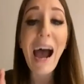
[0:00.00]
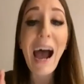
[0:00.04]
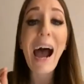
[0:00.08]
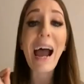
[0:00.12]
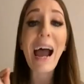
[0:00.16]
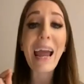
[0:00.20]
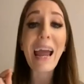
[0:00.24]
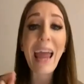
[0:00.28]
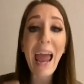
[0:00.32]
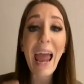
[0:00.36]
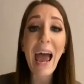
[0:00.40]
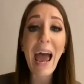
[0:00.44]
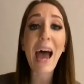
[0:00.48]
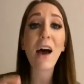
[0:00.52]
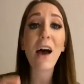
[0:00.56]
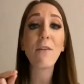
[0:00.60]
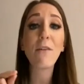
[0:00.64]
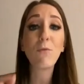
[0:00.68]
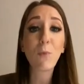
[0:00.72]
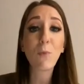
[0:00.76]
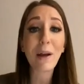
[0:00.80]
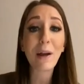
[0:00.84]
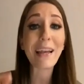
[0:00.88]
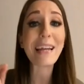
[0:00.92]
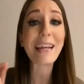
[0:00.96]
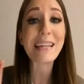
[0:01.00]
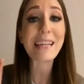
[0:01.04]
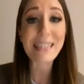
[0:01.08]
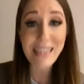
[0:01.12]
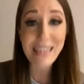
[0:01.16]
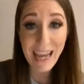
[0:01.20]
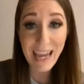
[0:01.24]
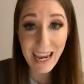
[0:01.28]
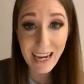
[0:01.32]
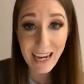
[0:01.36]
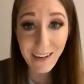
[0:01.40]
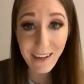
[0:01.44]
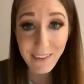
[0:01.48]
I have what it
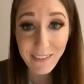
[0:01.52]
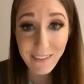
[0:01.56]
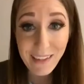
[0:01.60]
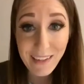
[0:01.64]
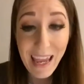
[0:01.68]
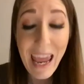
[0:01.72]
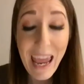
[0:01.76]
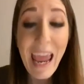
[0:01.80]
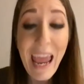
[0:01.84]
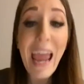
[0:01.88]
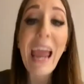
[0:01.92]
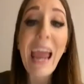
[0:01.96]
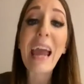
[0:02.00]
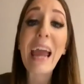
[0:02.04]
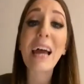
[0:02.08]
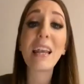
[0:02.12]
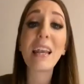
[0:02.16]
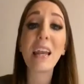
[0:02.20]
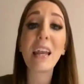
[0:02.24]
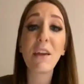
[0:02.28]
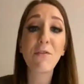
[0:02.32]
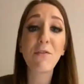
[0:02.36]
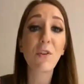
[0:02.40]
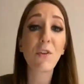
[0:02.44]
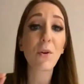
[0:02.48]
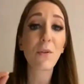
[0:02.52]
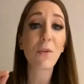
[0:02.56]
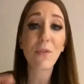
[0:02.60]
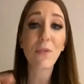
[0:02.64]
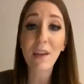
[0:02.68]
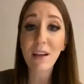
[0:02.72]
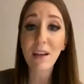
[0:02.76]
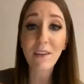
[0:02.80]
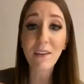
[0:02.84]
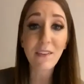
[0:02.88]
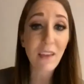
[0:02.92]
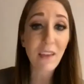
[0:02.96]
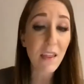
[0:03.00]
takes. And if there are
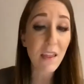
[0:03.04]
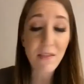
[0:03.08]
things